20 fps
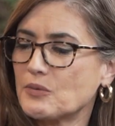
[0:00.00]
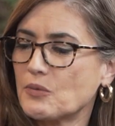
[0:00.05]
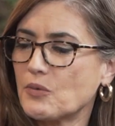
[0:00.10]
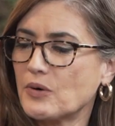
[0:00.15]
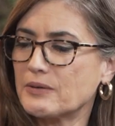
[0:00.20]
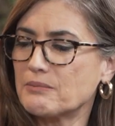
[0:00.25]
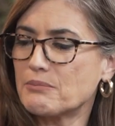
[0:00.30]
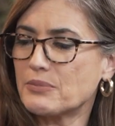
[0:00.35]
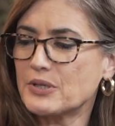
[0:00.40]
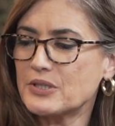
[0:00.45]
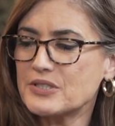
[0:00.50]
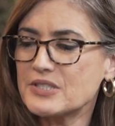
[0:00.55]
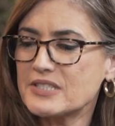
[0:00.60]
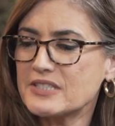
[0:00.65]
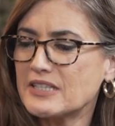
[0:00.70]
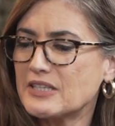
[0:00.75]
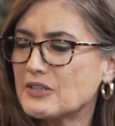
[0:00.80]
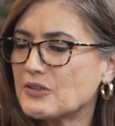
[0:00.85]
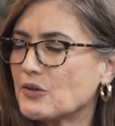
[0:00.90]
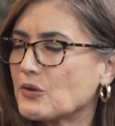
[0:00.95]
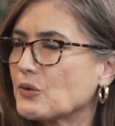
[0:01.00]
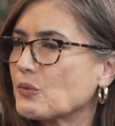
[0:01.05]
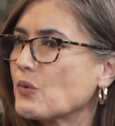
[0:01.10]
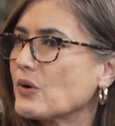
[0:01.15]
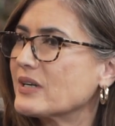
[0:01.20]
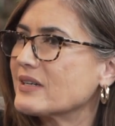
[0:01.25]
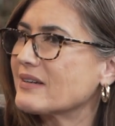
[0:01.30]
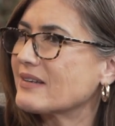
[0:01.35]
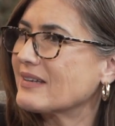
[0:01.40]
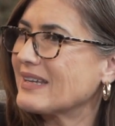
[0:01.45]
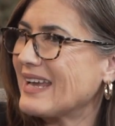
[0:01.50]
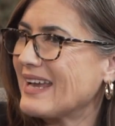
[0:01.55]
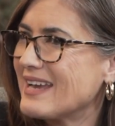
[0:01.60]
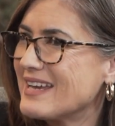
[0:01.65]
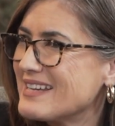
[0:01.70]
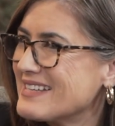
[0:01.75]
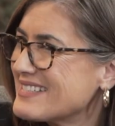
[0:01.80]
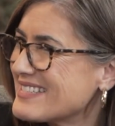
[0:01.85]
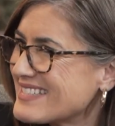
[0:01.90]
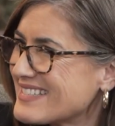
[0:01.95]
one person or one
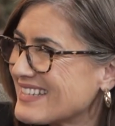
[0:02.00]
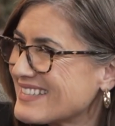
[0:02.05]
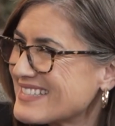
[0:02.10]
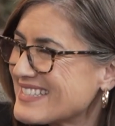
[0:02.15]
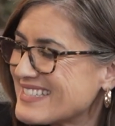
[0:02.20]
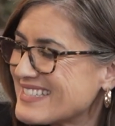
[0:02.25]
case that